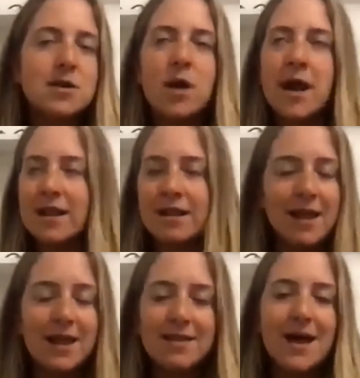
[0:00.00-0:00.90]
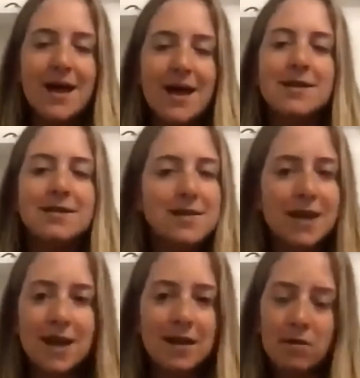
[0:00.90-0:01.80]
or anything like that to, to
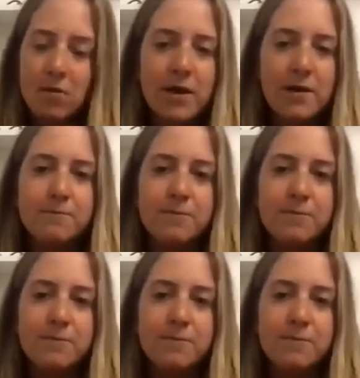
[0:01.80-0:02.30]
get in the way.